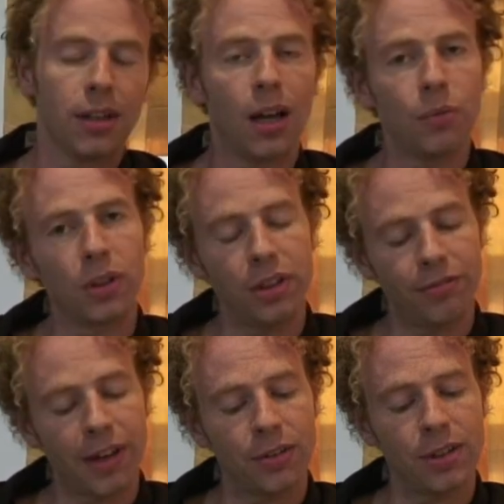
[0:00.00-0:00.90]
And what you
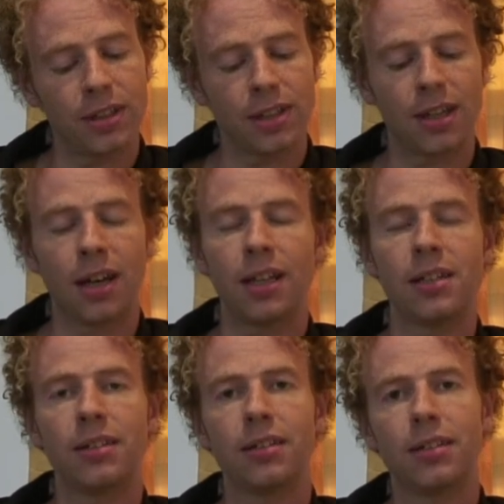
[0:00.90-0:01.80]
found
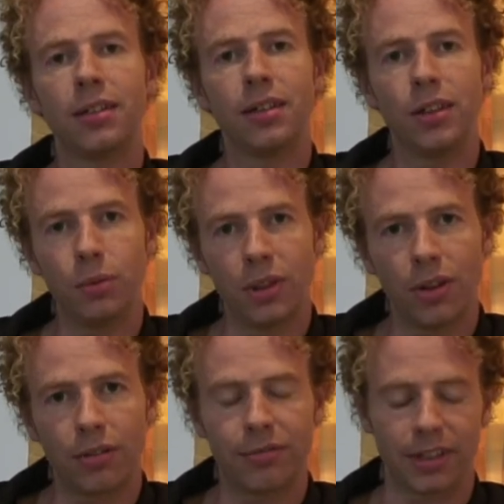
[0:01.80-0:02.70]
inside, you would
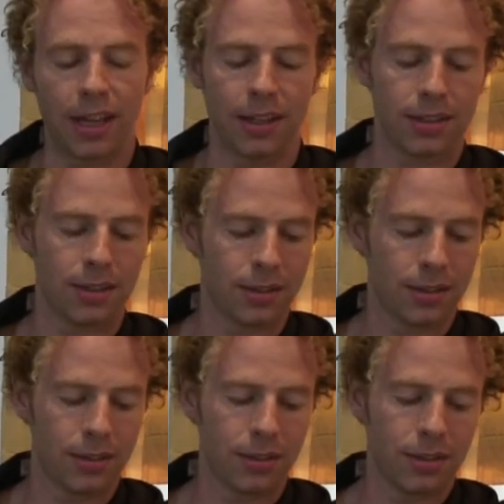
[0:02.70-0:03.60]
not forget.
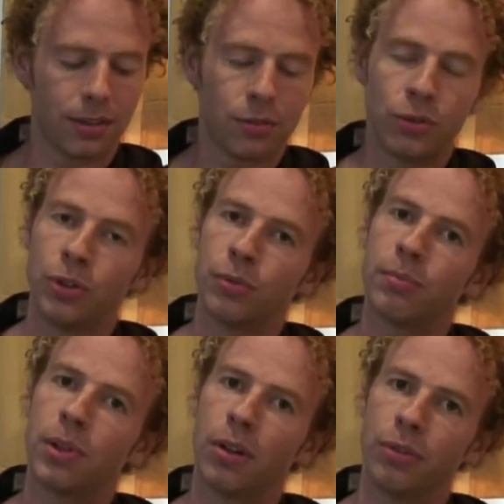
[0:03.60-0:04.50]

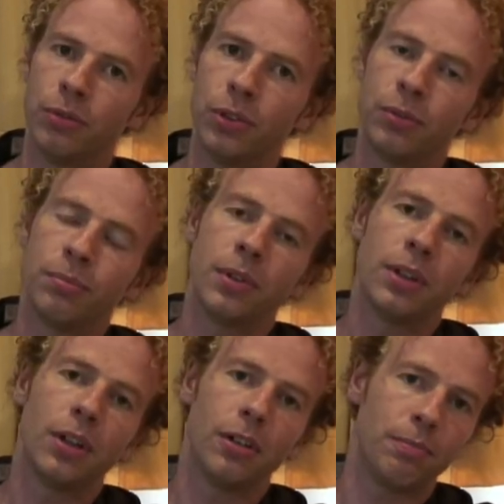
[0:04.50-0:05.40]
Room on room
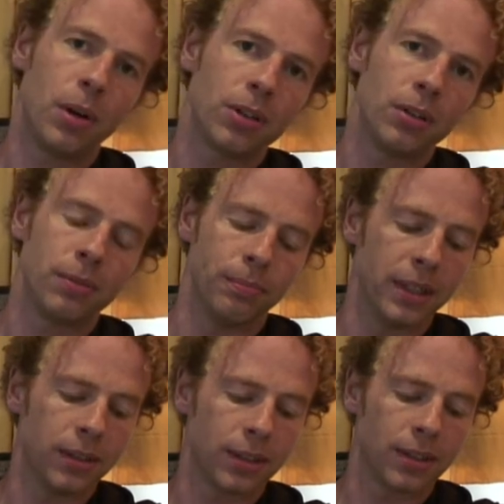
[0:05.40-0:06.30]
of bottled
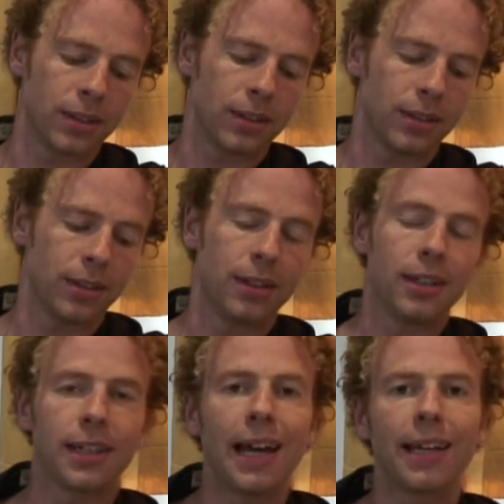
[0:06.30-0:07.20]
milk,
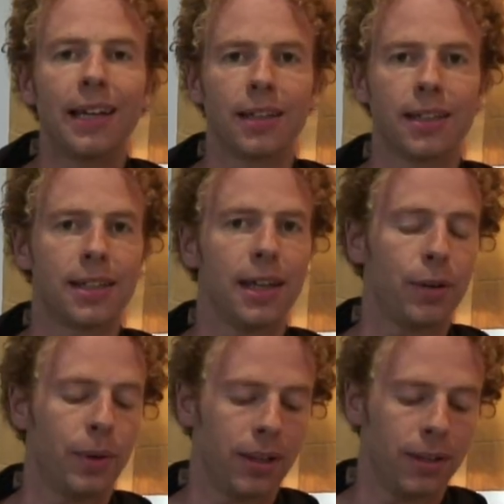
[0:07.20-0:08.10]
gagging the
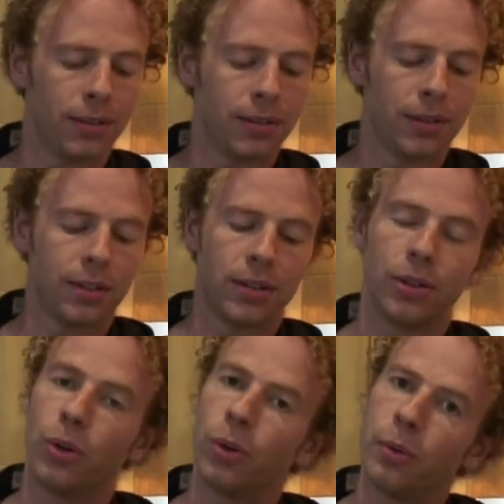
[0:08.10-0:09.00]
stairwell, the
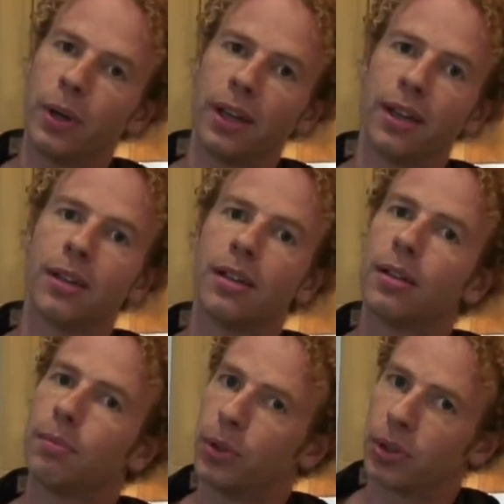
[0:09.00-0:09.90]
hallway,
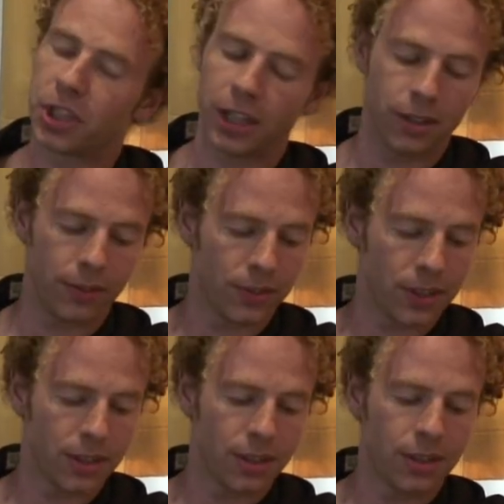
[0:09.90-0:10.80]

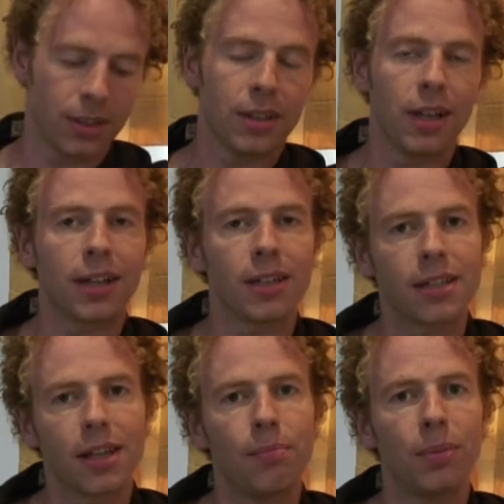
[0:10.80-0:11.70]
bookshelves, like a
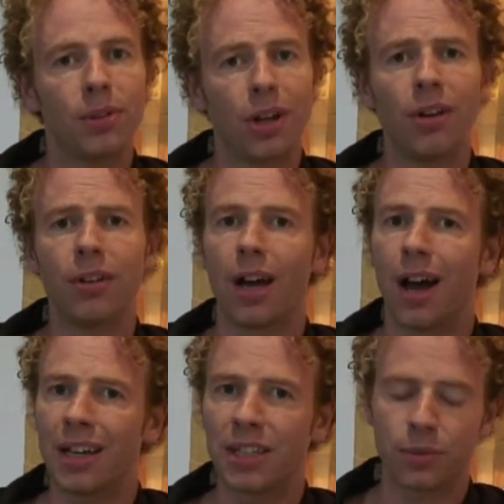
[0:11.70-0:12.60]
stumbled on
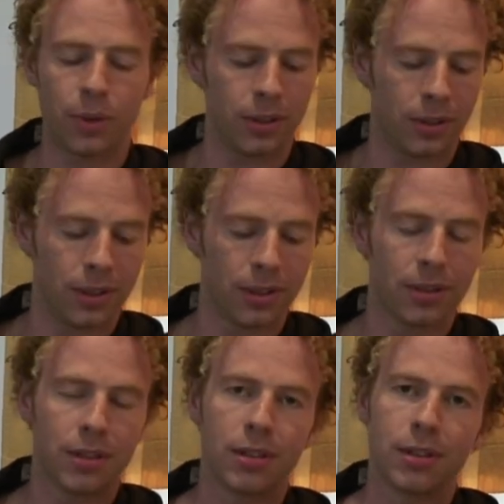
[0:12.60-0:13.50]
ice world,
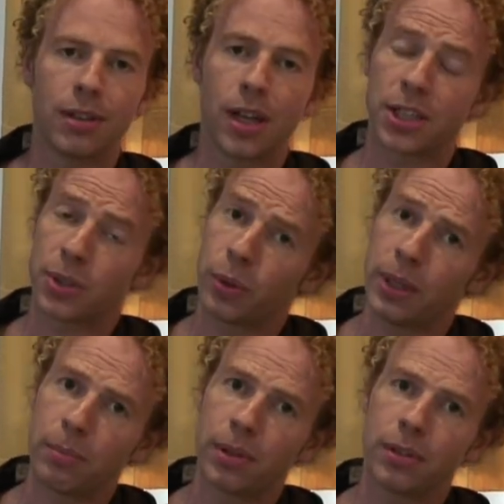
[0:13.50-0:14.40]
a
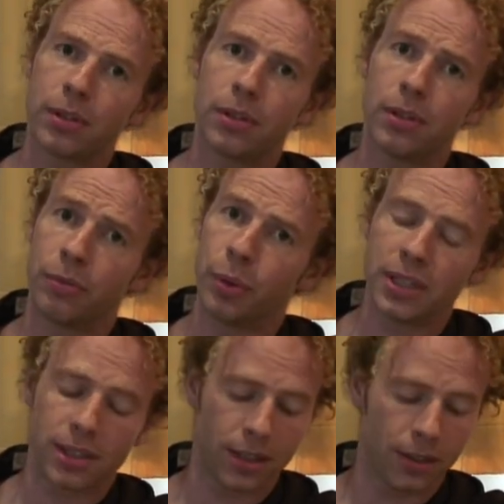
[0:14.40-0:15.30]
sweep of
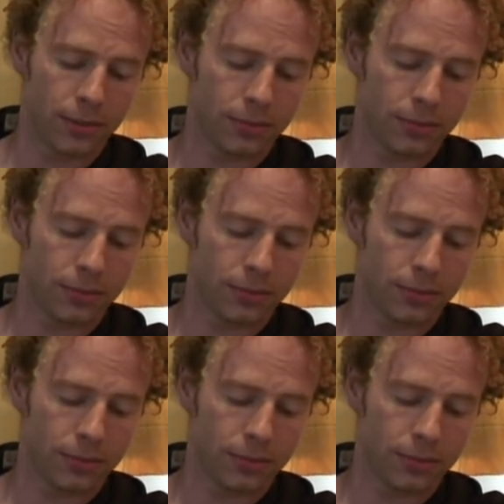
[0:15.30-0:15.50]
winter.